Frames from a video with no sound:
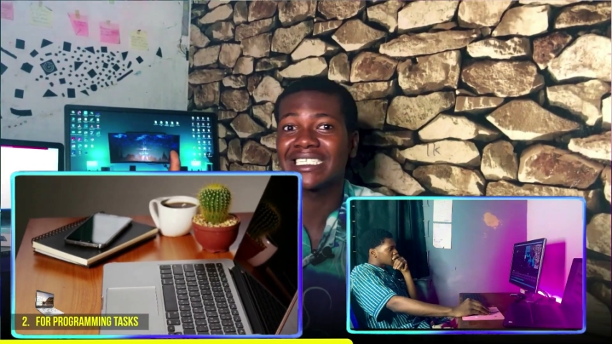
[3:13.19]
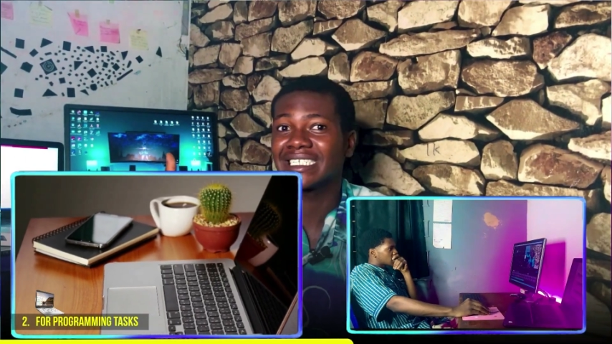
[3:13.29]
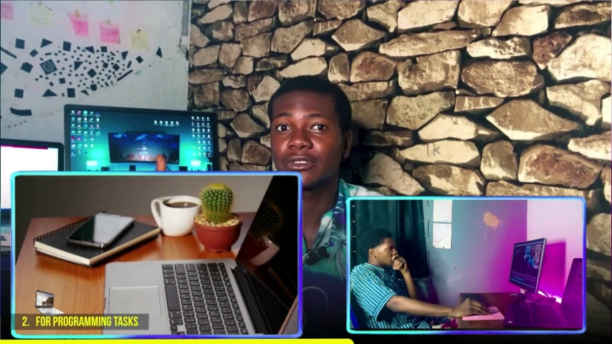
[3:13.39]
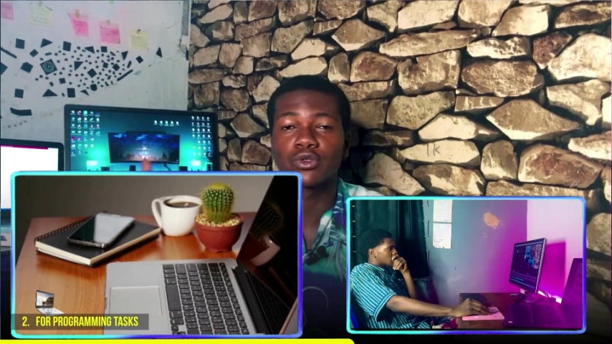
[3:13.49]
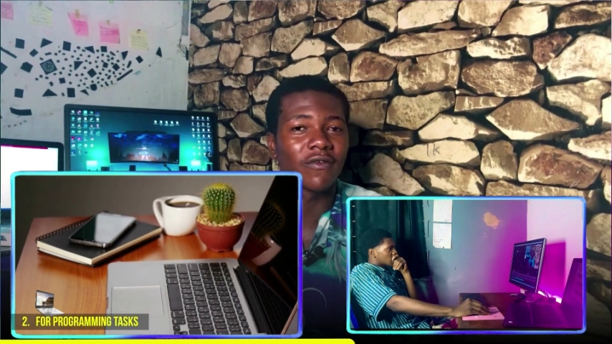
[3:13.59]
I
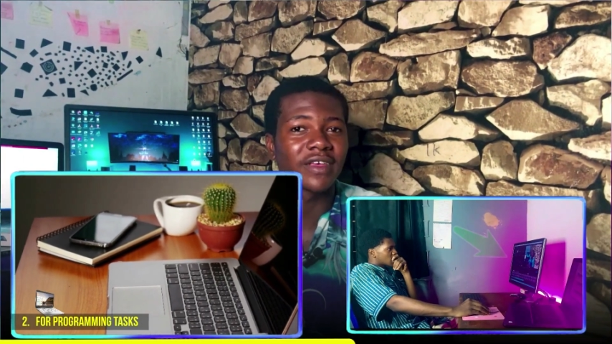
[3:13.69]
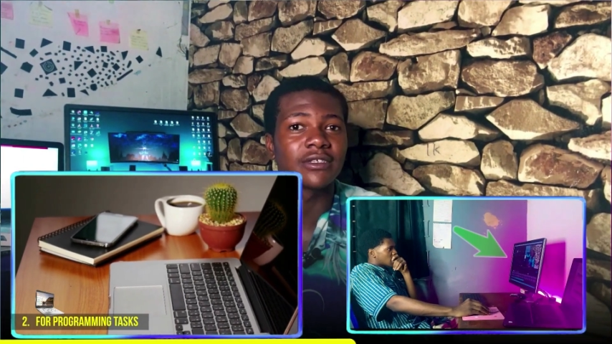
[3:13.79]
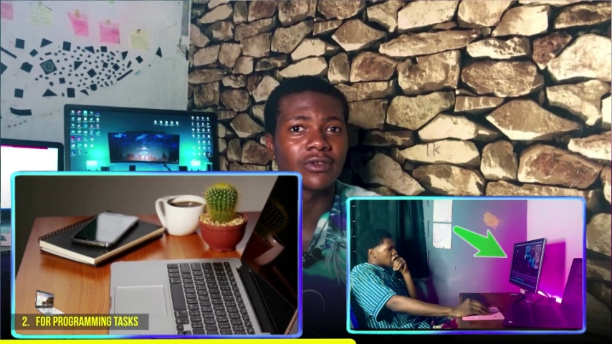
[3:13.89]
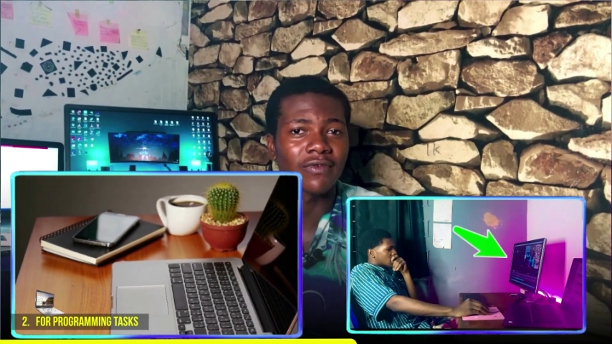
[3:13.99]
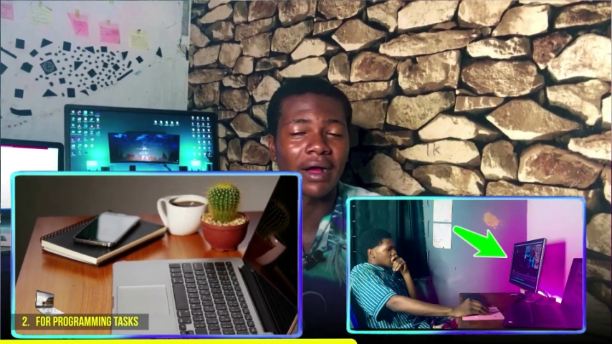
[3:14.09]
think, 12
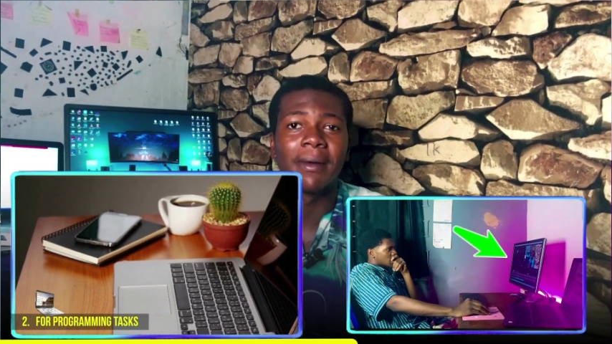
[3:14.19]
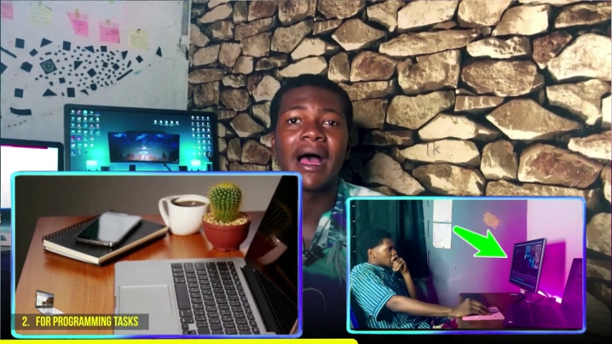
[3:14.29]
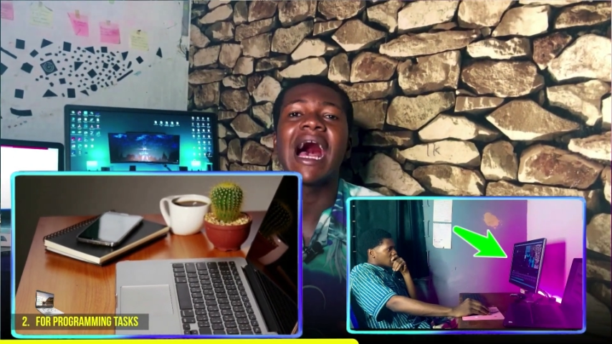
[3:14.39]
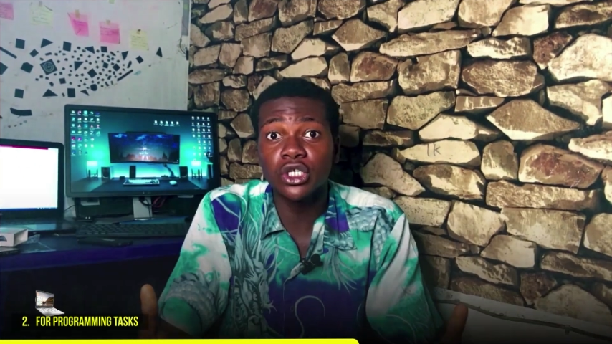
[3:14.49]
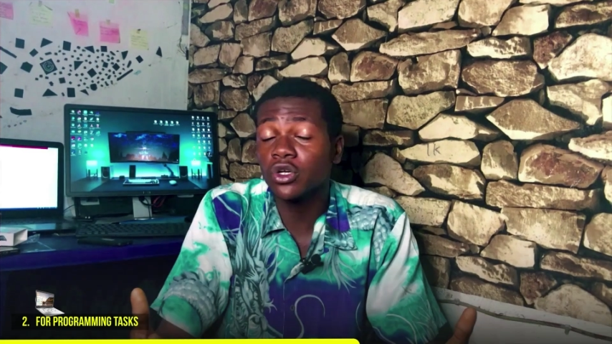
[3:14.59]
gigs of
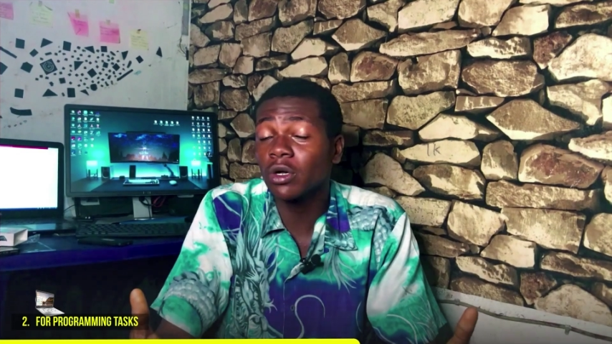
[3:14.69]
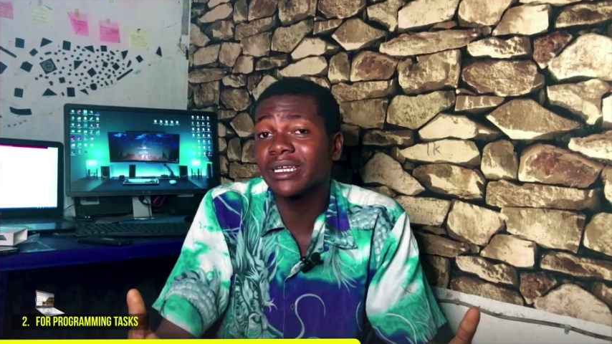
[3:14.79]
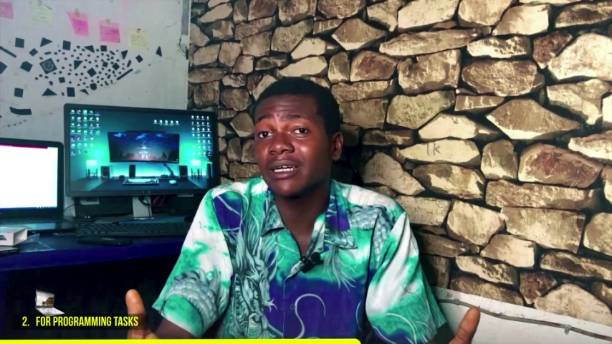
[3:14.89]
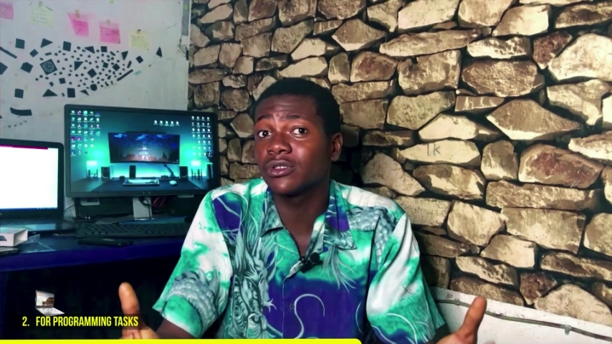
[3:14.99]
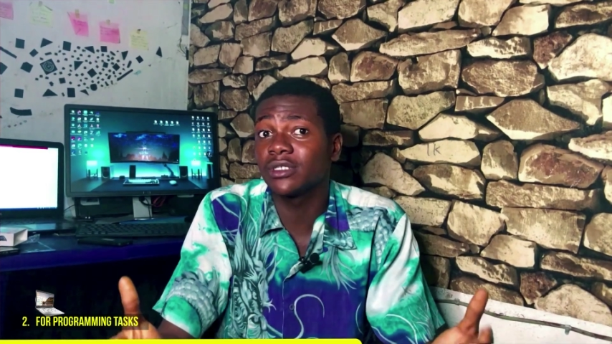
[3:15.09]
RAM. It just
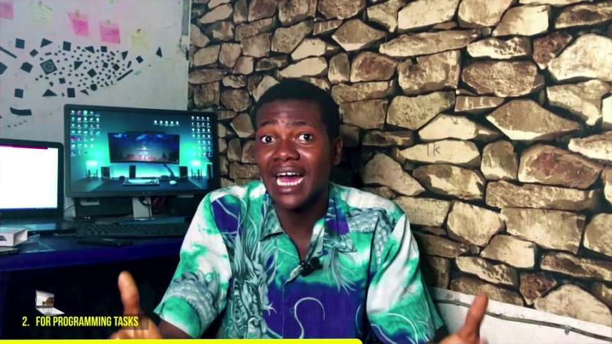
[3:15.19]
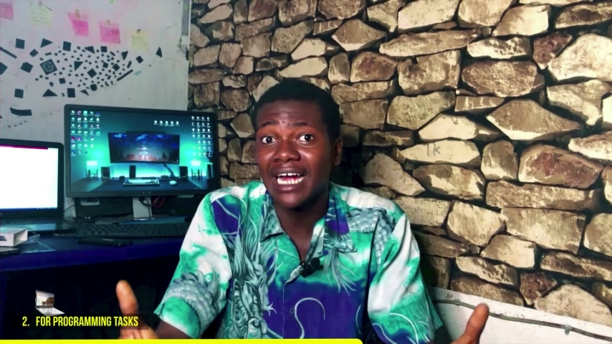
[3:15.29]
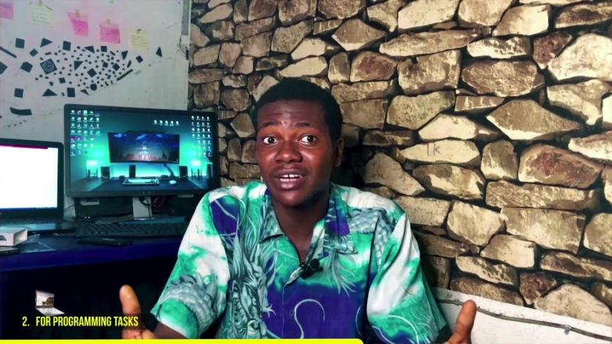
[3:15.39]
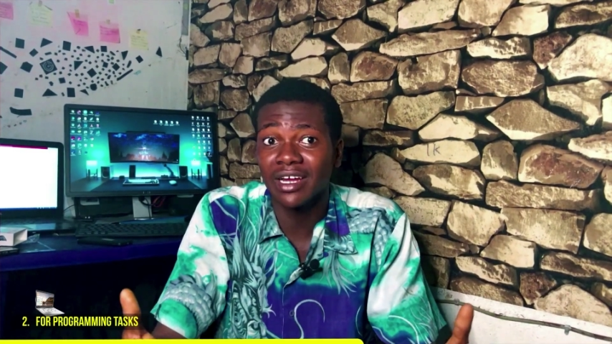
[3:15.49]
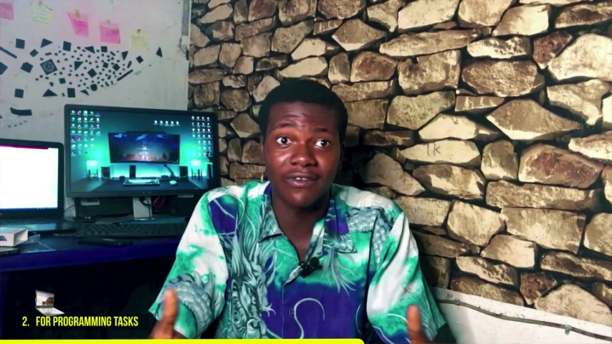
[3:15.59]
comes down to the
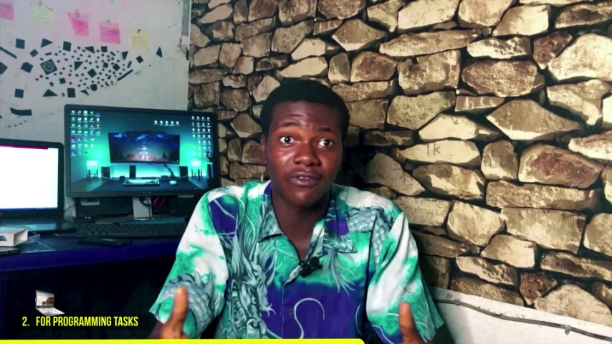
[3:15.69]
hard drive.